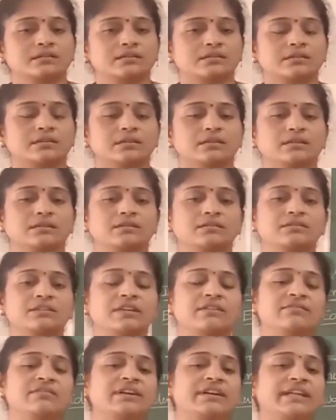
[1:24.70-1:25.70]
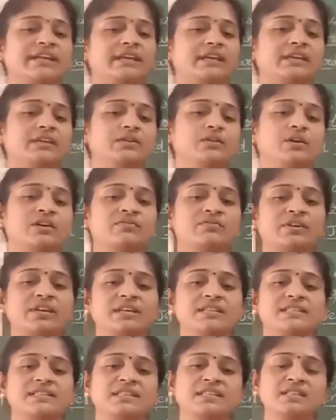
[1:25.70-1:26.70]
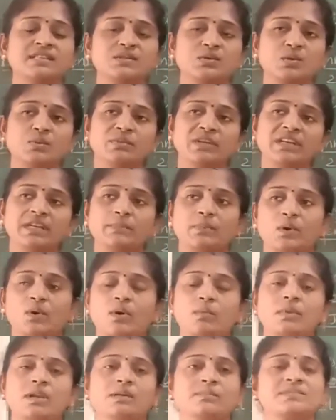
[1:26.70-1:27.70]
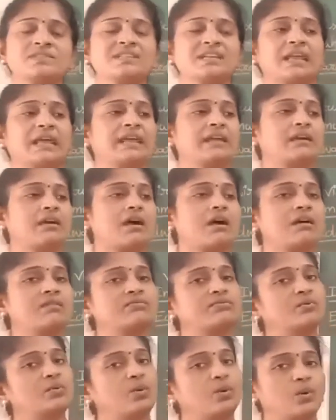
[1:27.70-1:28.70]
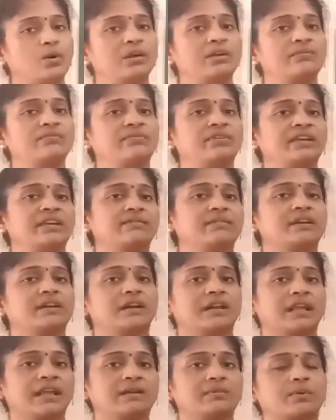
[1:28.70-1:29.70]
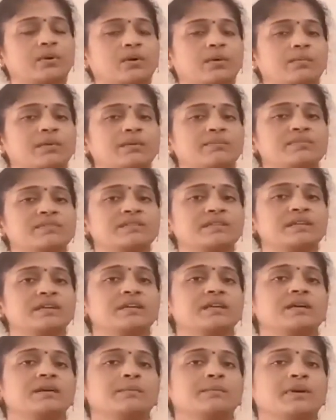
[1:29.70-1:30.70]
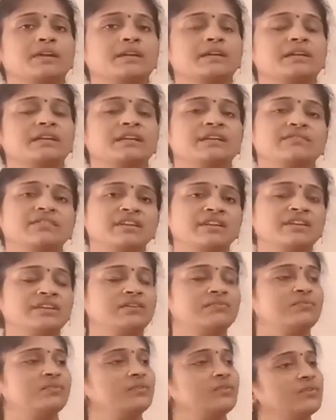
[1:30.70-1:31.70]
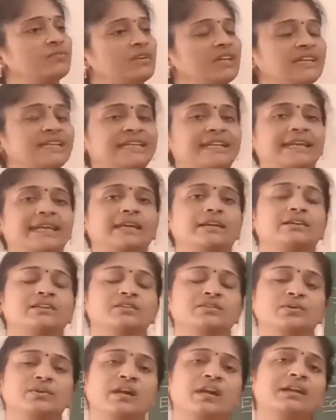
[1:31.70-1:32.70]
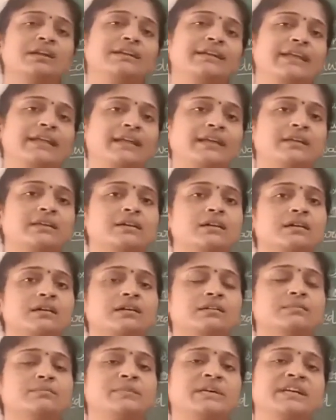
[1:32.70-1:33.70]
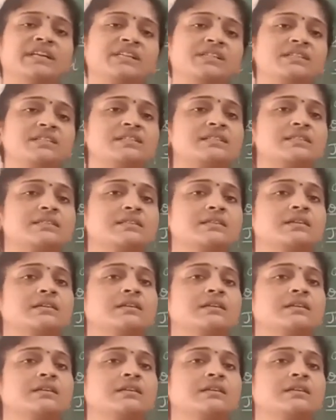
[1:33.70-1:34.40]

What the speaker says: Every day you are facing so many problems like cough, cold, fever like problems. But even if you will do not take medicines,